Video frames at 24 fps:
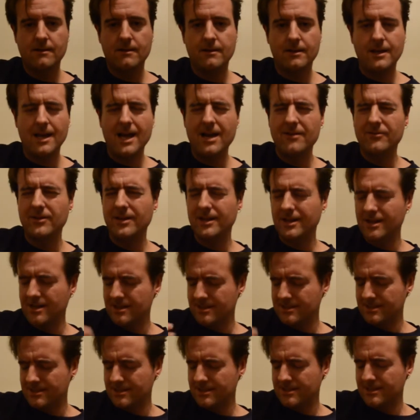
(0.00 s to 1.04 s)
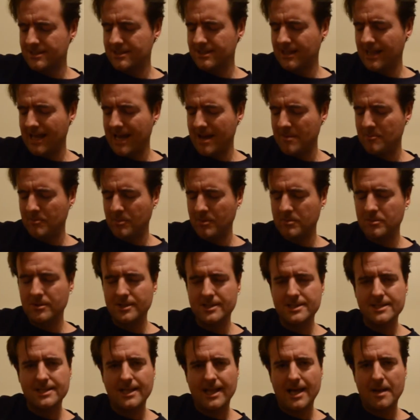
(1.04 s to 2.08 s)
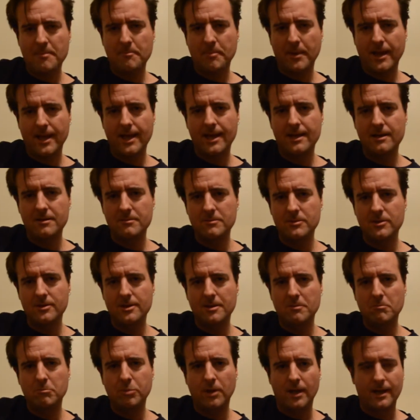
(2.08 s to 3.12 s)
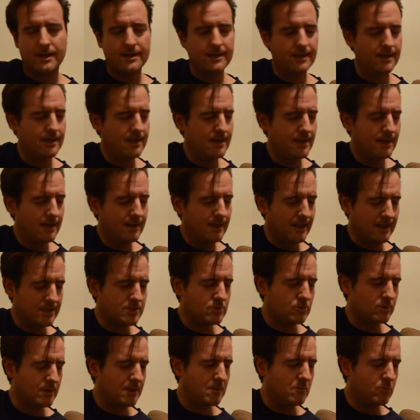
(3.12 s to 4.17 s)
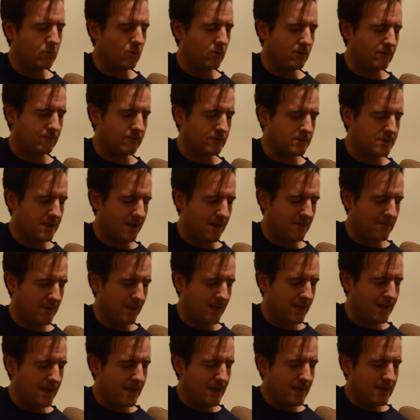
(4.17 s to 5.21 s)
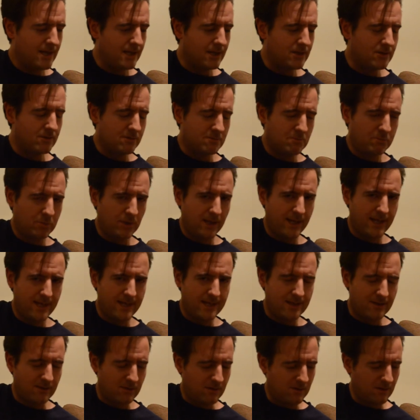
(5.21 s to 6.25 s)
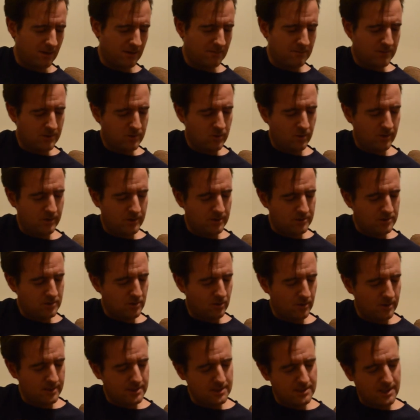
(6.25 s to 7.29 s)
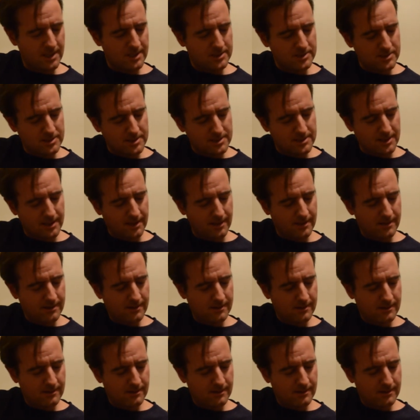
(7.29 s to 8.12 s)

you have like a slap, muted slap, and a muted pluck. That's really important for timing. You don't play it in between those chord snatches like. They